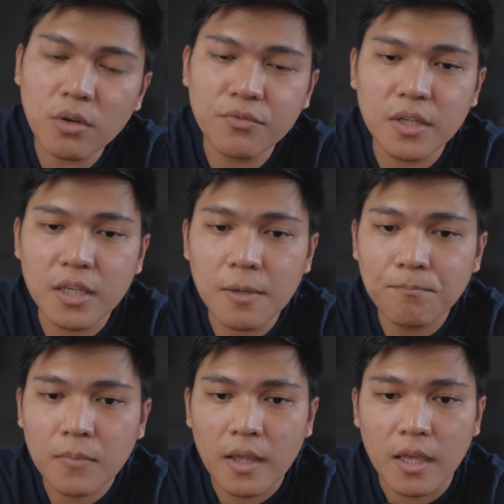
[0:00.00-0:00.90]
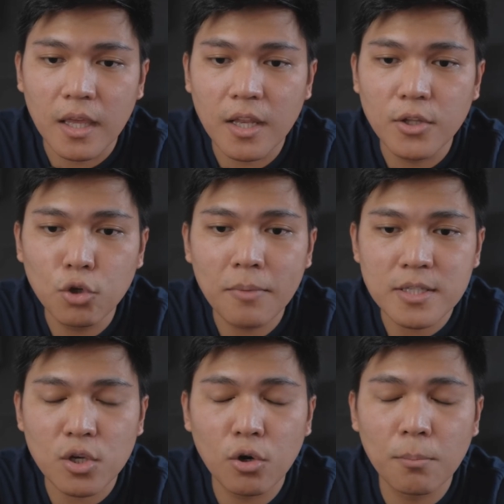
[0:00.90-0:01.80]
fee in New
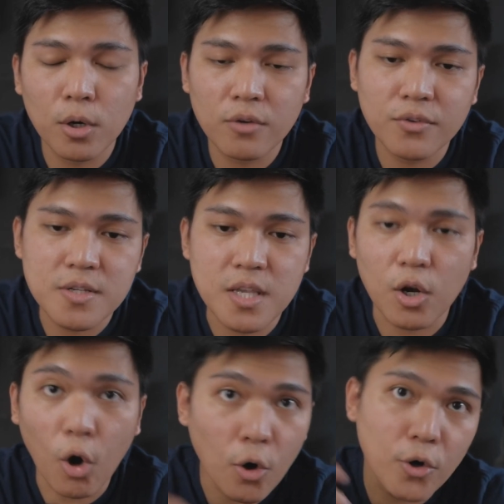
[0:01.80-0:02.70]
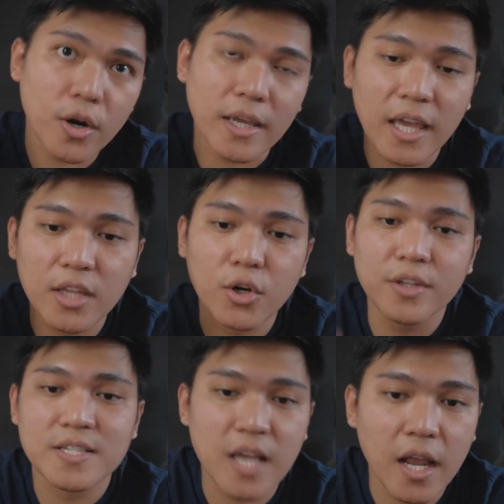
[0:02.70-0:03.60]
Mexico Board of Nursing or again your
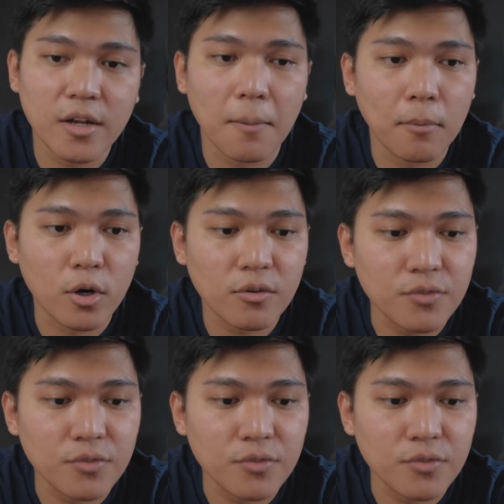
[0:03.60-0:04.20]
desired Board of